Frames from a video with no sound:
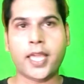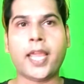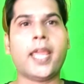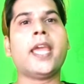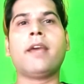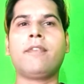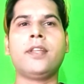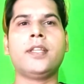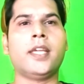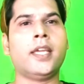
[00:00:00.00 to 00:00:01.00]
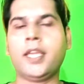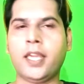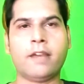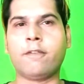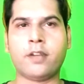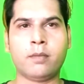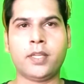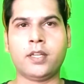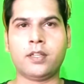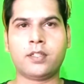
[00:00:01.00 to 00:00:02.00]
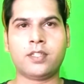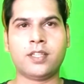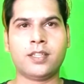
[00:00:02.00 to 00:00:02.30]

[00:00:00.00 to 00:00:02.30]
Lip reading: every day, every minute.